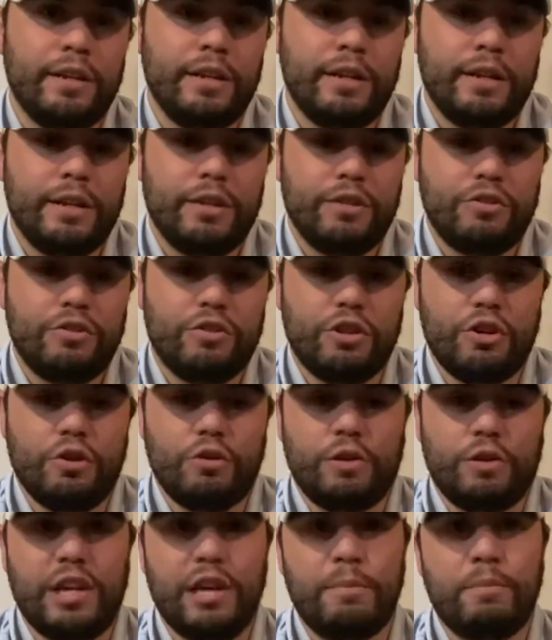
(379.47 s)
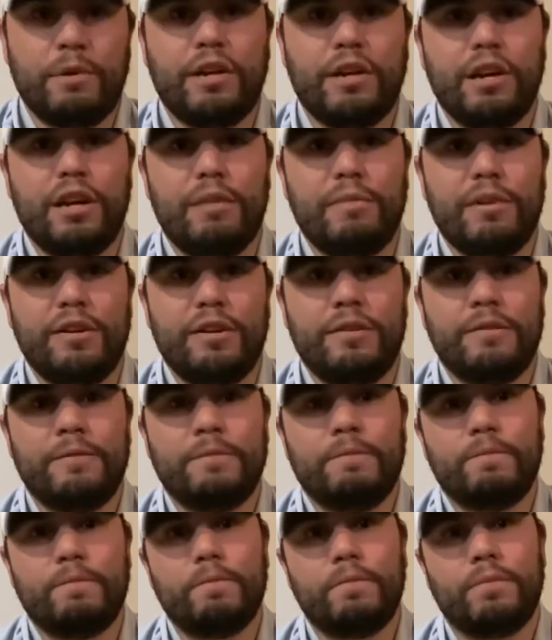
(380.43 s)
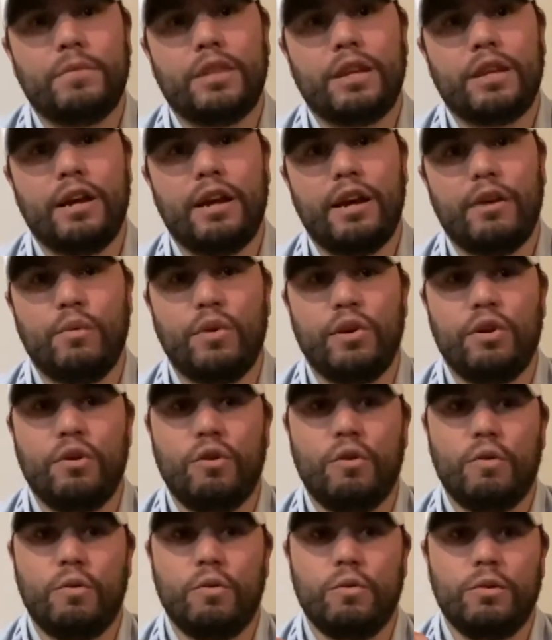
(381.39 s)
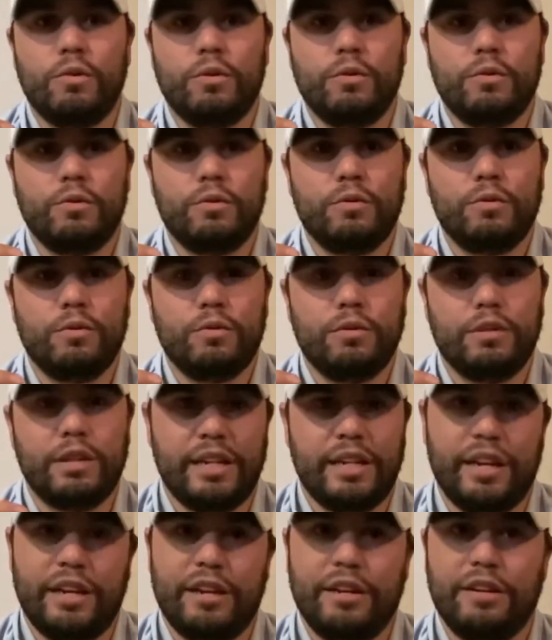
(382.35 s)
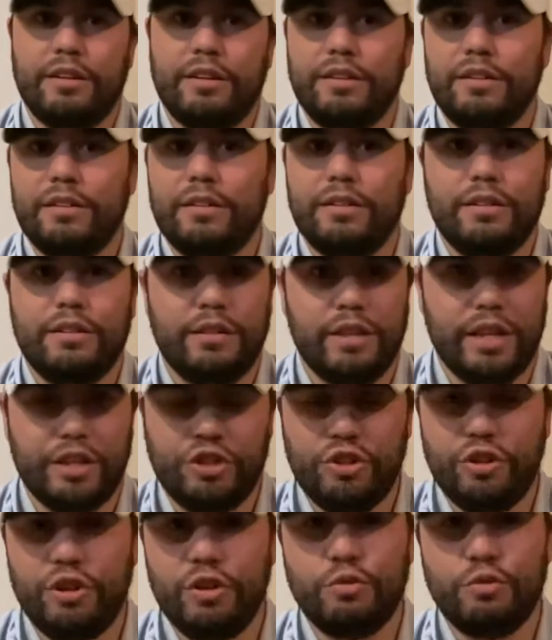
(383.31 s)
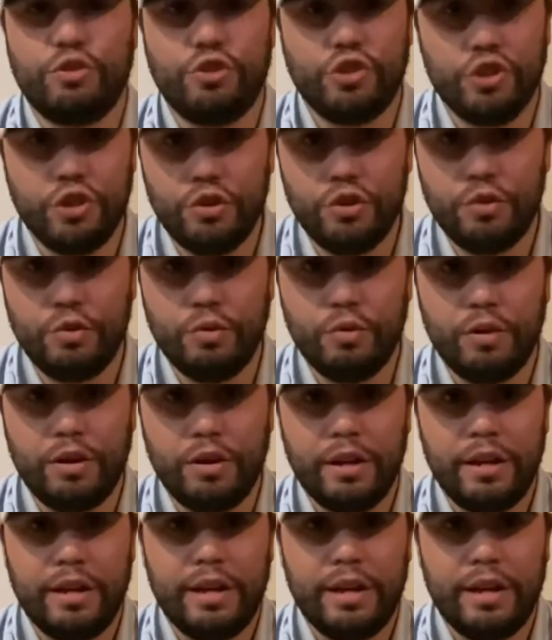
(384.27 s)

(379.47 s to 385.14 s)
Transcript: So keep it coming. I will, again, let you know soon.